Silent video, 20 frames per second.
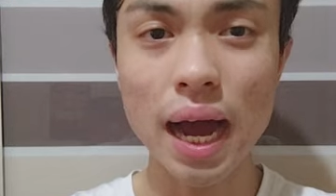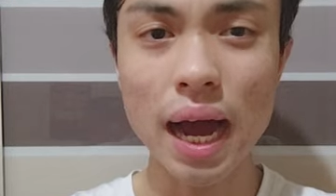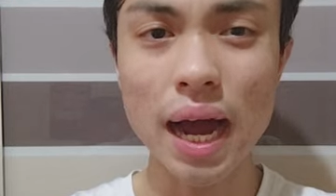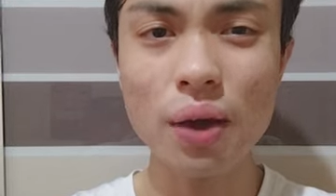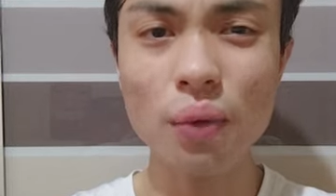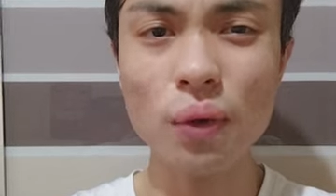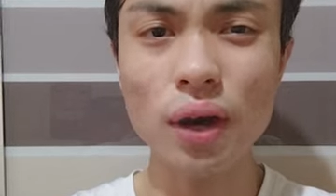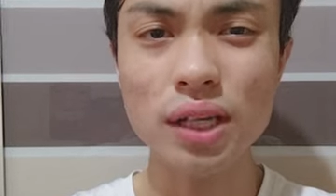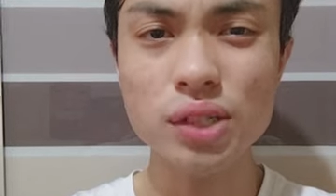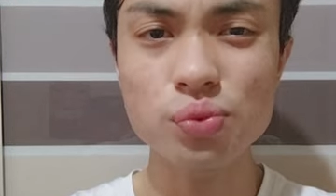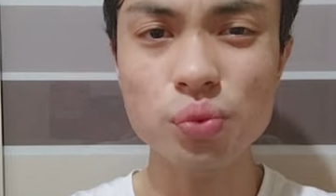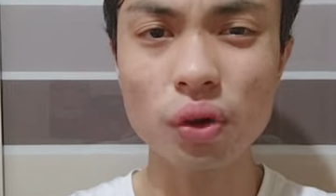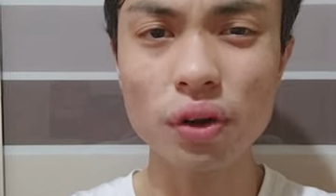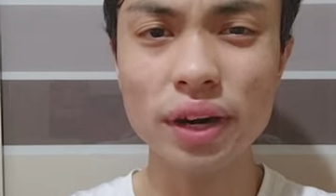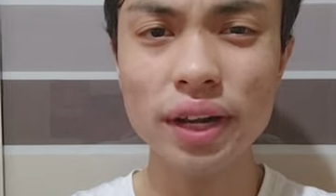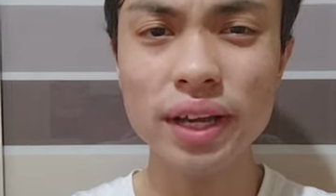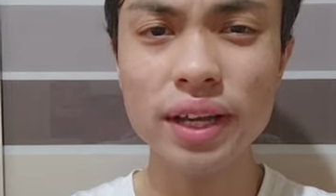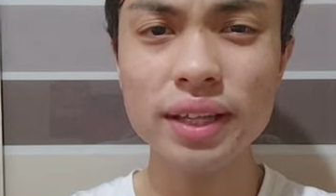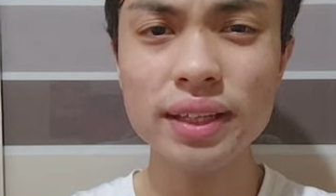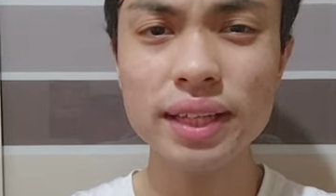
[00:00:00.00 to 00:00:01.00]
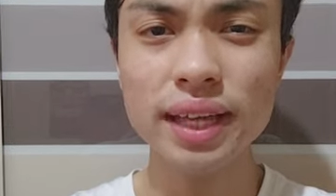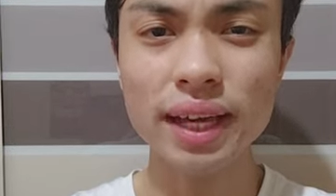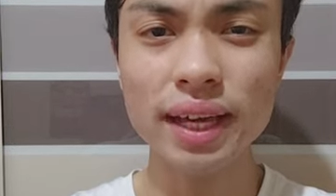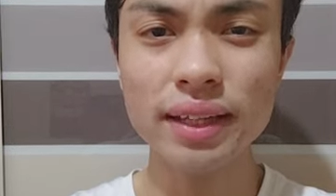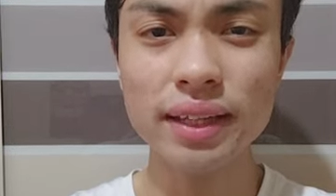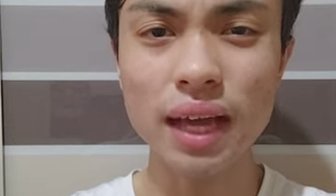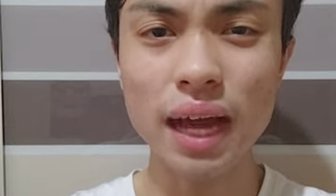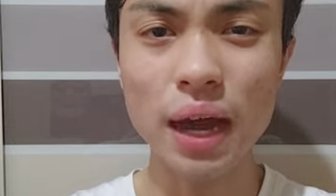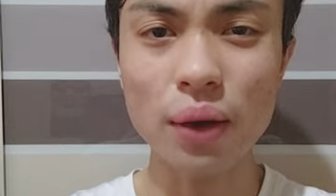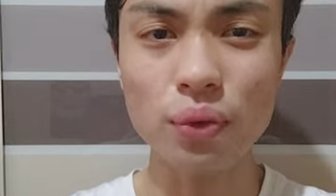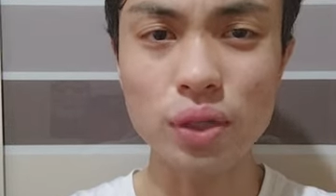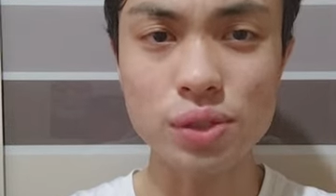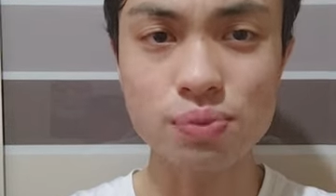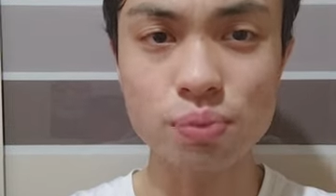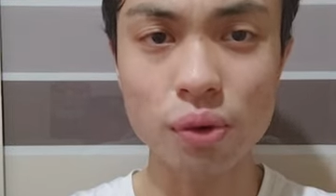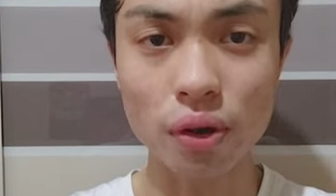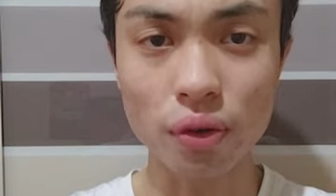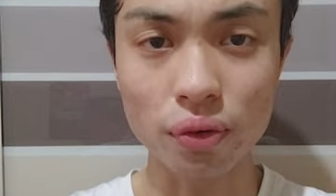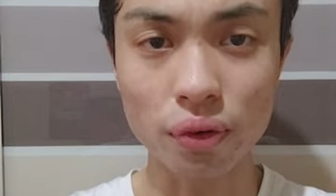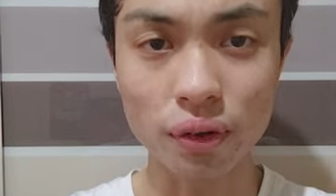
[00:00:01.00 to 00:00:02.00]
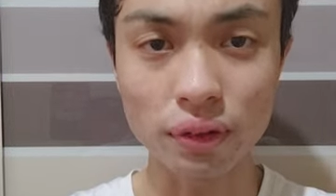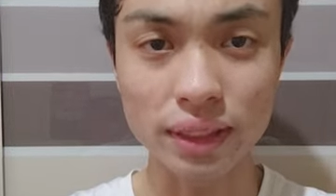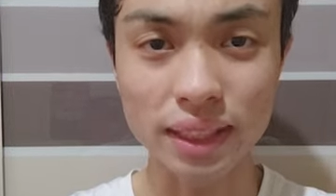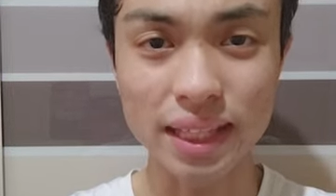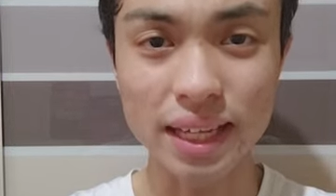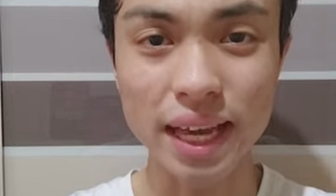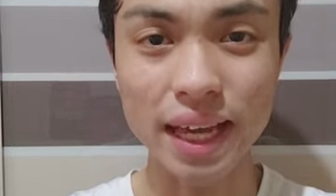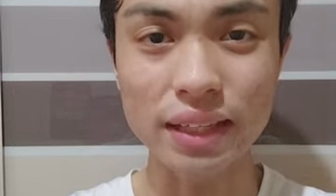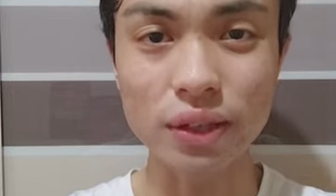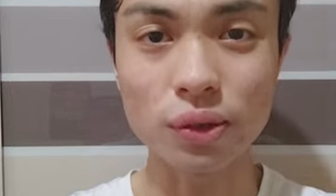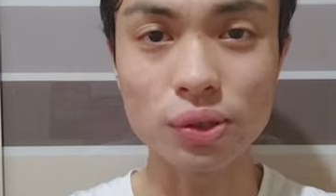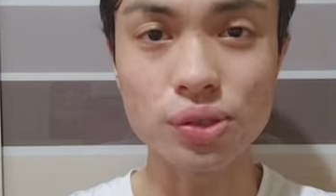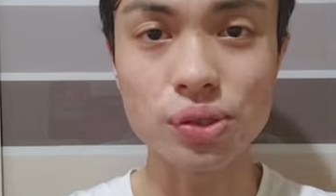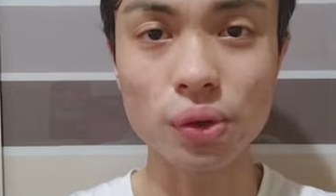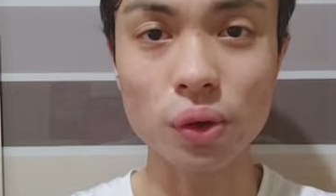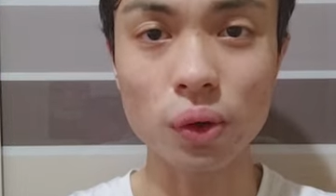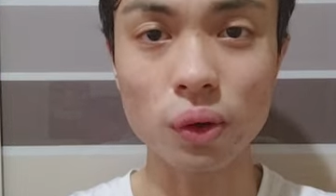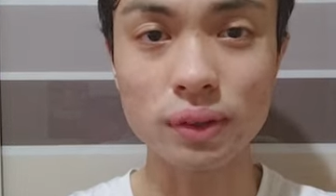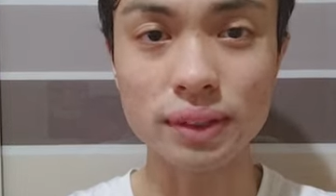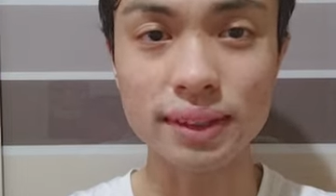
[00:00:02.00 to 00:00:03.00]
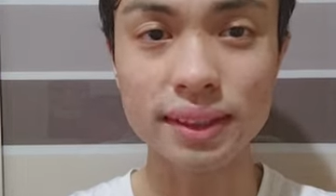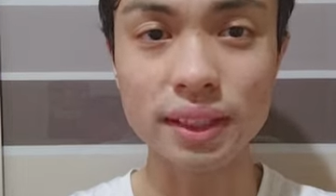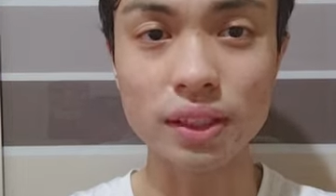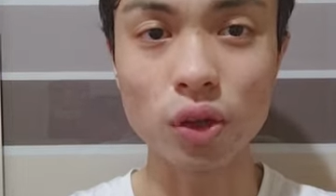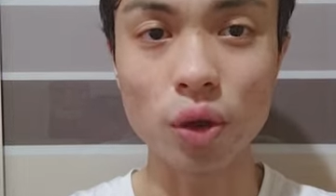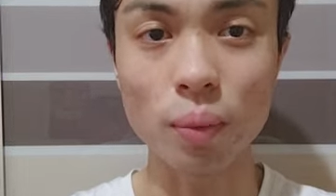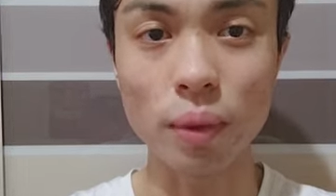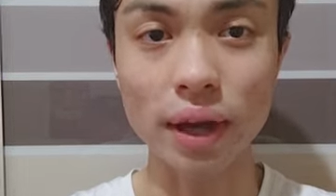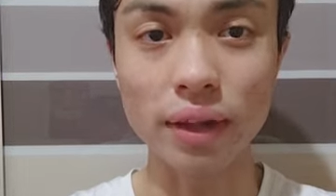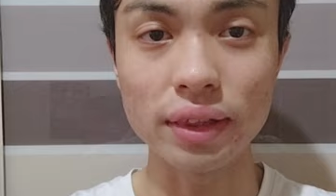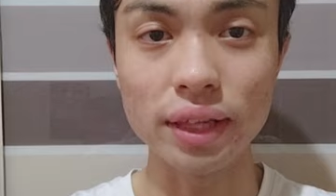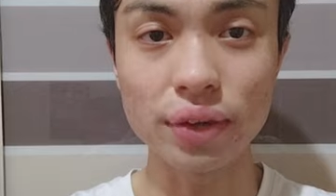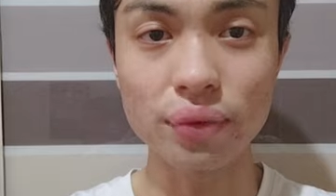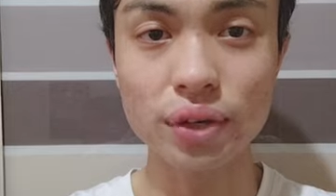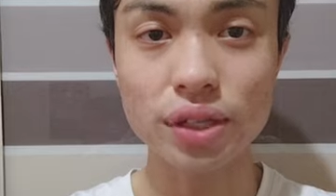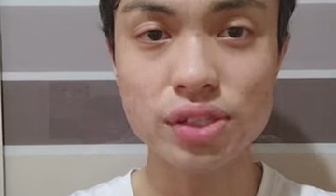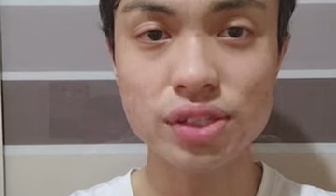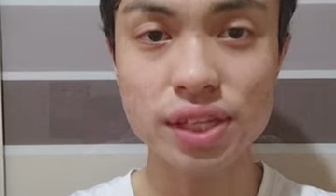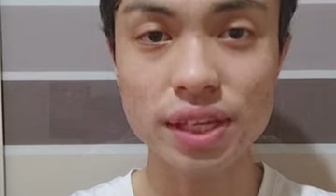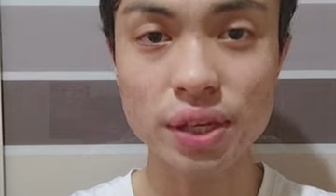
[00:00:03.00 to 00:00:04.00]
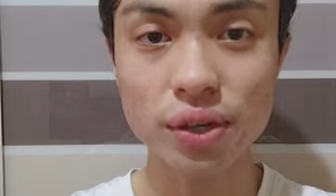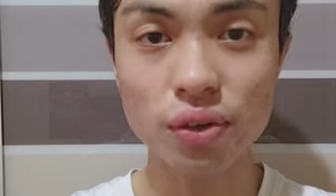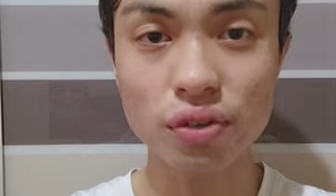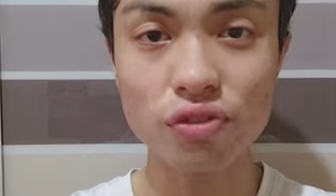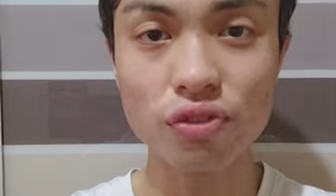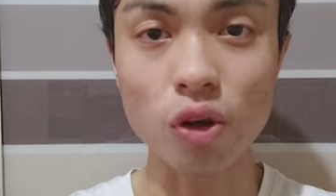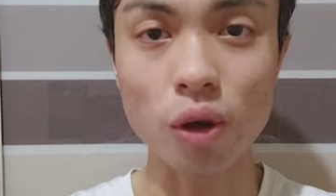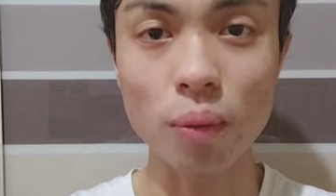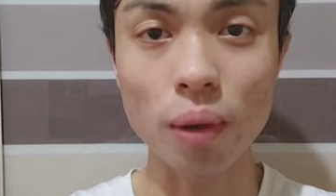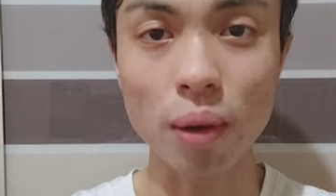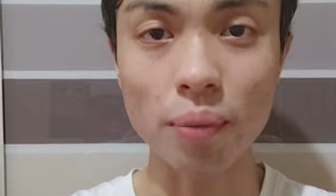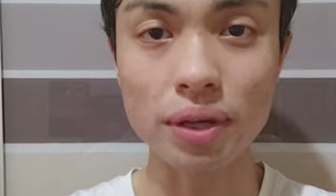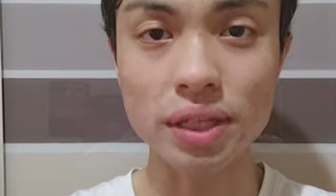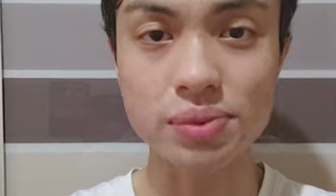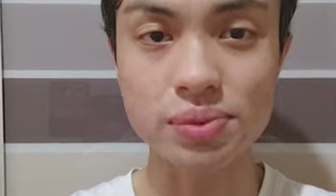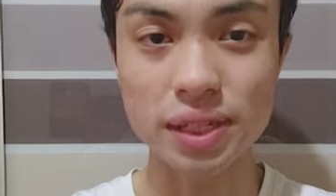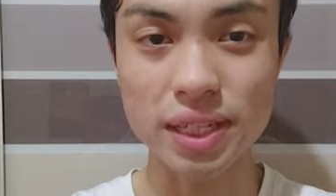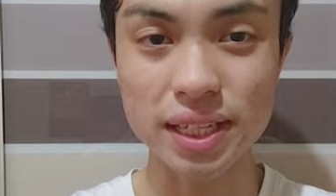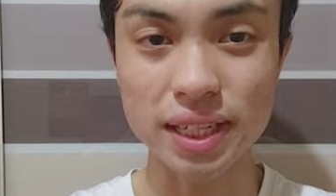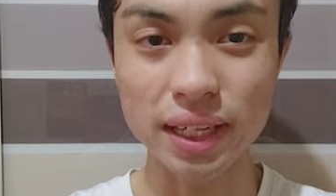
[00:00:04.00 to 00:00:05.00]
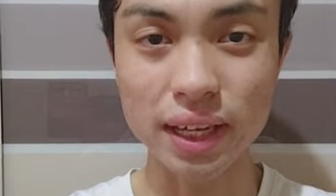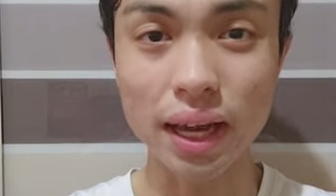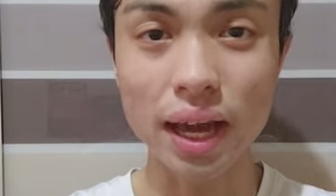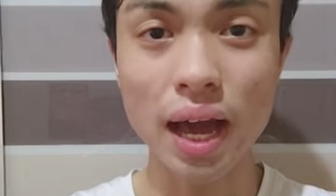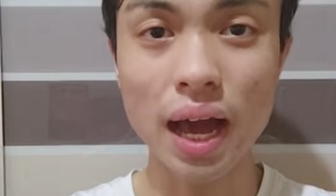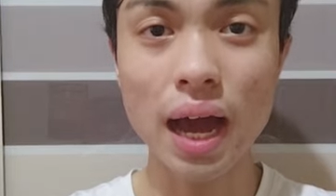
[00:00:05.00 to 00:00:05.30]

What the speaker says: I was worried that I would spoke wrongly and also concerned on my language skill for public speaking.